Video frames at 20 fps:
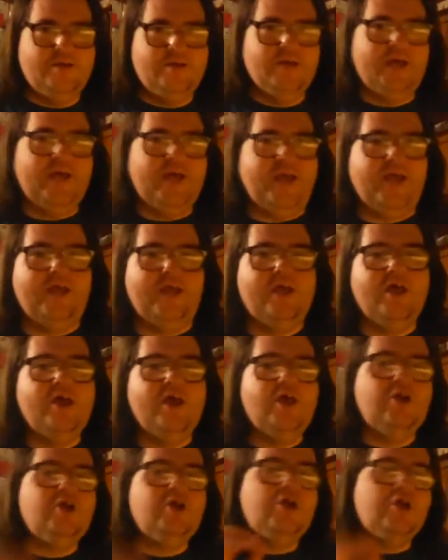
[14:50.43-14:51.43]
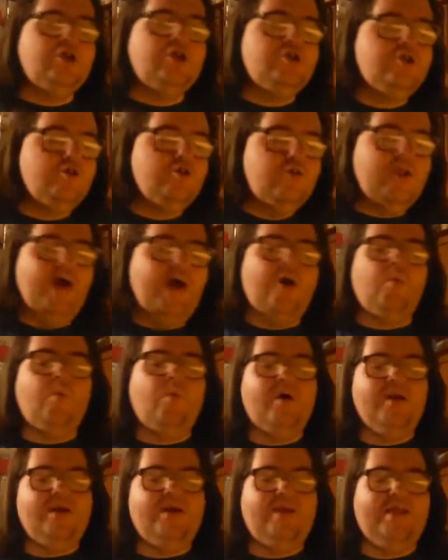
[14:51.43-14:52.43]
Okay, you do not
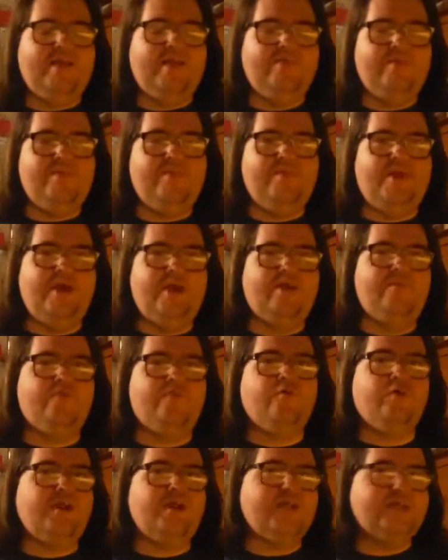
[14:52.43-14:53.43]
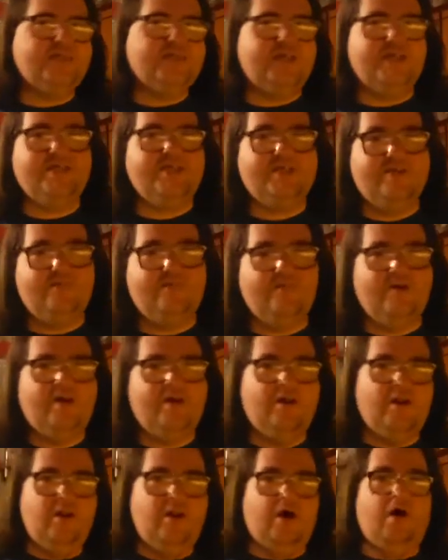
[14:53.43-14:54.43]
want to leave them in for an excessive
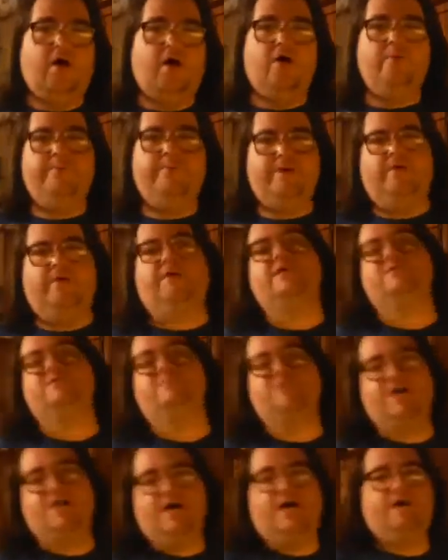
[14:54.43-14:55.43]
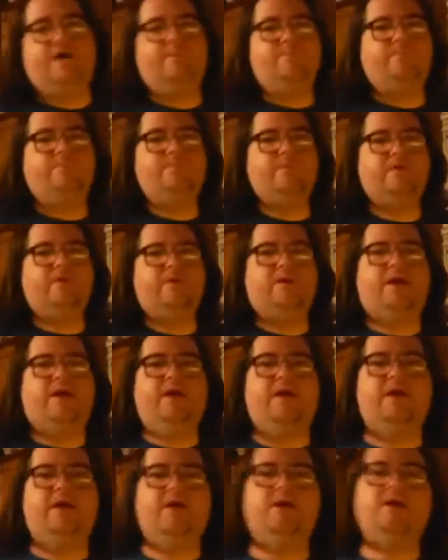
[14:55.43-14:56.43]
long periods of time.
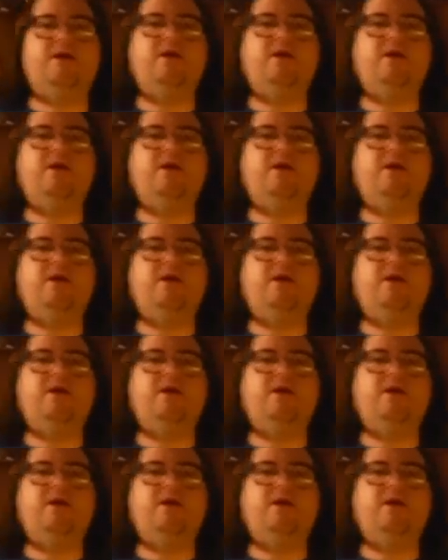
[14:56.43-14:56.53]
Okay,